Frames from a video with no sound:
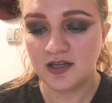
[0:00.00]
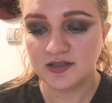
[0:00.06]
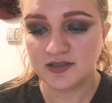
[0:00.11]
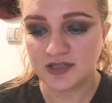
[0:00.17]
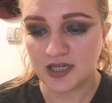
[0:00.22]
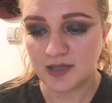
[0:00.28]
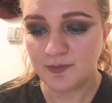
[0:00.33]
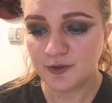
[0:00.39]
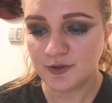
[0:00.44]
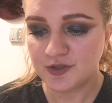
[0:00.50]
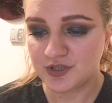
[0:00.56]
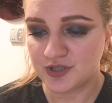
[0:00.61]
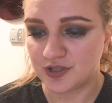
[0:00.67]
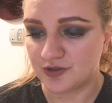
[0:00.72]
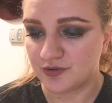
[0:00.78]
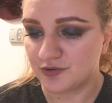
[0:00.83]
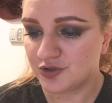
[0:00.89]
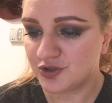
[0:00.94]
Table
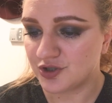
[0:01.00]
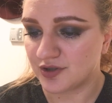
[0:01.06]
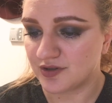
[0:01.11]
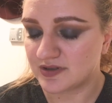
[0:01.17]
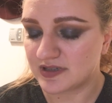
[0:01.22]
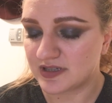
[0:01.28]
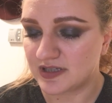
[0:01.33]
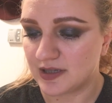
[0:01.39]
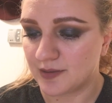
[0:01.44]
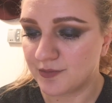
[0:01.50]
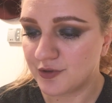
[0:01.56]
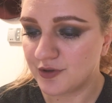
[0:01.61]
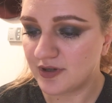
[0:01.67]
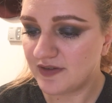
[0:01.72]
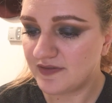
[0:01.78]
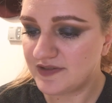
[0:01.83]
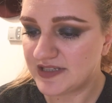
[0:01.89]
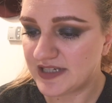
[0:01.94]
2 shows the
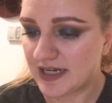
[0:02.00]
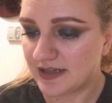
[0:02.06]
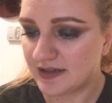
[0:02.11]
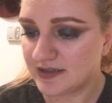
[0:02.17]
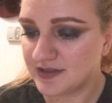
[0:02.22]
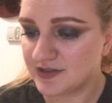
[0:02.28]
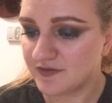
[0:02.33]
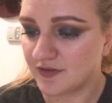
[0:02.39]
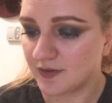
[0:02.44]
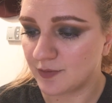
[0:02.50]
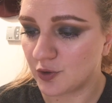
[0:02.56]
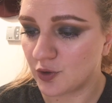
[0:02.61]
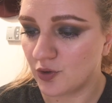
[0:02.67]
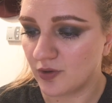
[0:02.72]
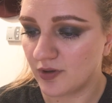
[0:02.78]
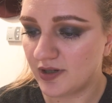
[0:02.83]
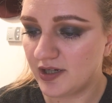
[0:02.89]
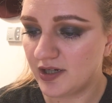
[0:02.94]
number of deaths from
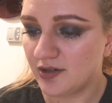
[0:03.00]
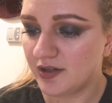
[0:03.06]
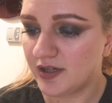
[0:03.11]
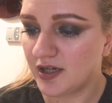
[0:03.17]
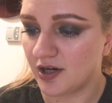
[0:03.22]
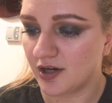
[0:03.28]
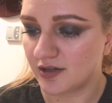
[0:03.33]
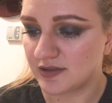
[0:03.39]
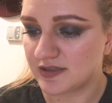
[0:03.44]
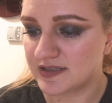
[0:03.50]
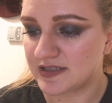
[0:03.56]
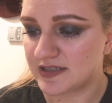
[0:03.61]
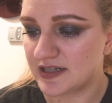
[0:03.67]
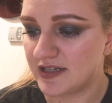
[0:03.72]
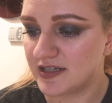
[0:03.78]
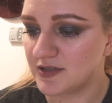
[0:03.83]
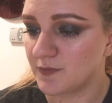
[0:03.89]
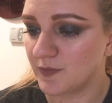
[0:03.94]
coronary heart
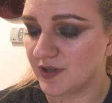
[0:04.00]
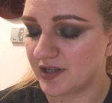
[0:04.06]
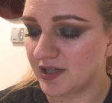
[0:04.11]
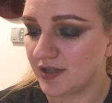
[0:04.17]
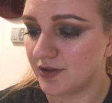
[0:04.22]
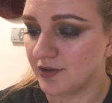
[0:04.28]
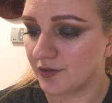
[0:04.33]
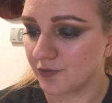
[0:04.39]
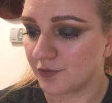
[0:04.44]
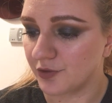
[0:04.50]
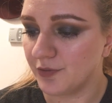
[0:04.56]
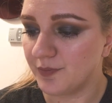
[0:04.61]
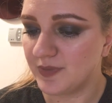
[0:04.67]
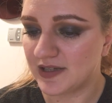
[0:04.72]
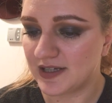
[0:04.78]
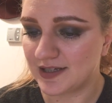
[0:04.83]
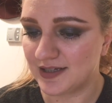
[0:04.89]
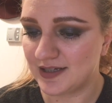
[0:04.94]
disease within the group
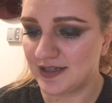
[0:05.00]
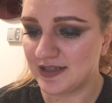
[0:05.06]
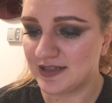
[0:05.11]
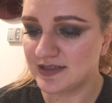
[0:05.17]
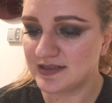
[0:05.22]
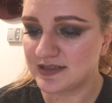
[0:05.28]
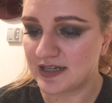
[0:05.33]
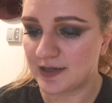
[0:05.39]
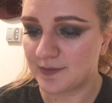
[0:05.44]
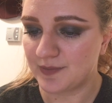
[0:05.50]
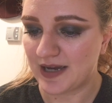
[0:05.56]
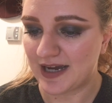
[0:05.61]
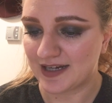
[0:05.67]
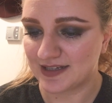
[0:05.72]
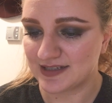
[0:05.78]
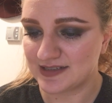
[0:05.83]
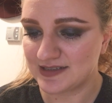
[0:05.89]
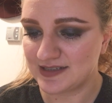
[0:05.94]
Indians and
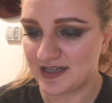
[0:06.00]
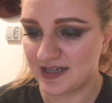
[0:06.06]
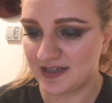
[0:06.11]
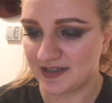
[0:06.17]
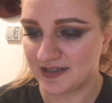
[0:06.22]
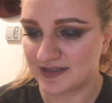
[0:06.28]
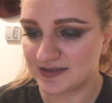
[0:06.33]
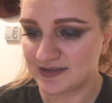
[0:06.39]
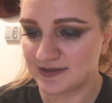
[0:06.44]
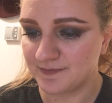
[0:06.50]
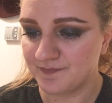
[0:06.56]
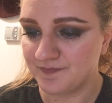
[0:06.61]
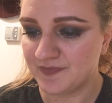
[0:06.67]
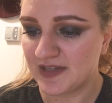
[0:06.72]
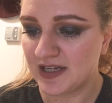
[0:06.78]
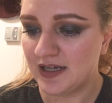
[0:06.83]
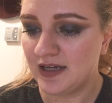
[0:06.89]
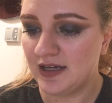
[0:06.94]
Pakistanis,
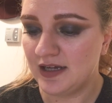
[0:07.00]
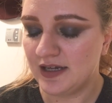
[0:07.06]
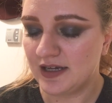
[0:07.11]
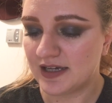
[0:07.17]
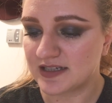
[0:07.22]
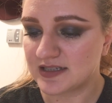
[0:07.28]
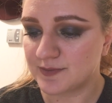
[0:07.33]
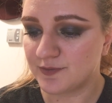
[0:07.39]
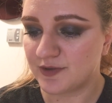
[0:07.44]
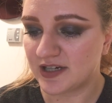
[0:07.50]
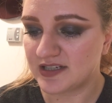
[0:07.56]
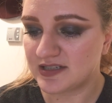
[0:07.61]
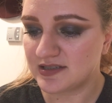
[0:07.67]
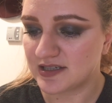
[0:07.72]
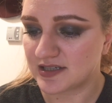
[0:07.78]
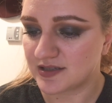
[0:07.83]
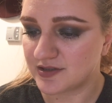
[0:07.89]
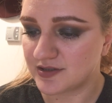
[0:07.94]

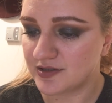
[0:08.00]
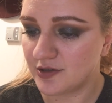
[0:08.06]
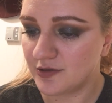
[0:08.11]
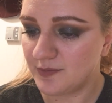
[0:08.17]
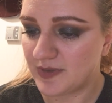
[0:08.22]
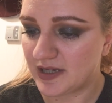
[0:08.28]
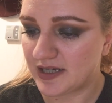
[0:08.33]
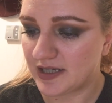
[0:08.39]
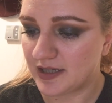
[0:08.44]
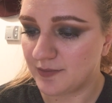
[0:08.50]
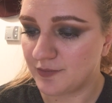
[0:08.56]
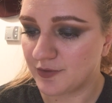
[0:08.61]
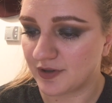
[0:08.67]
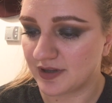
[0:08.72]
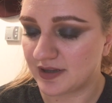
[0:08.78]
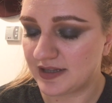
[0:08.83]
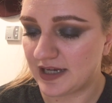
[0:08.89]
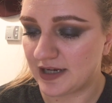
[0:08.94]
expressed as so many
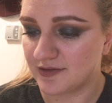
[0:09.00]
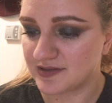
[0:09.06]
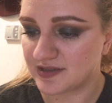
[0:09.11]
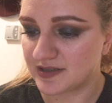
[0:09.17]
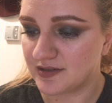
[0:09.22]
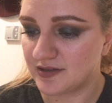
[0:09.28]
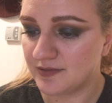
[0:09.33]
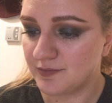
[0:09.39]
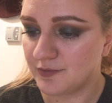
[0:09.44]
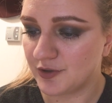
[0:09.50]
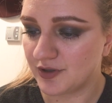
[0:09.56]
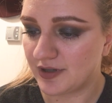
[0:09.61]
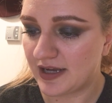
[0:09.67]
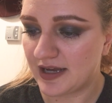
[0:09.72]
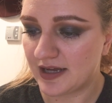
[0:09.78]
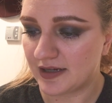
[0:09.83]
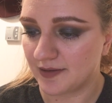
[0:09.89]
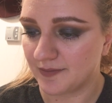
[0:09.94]
per thousand per
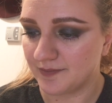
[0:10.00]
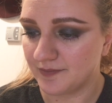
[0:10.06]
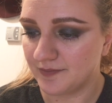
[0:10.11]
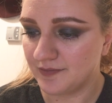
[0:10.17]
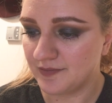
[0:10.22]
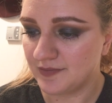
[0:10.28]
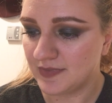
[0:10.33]
annum.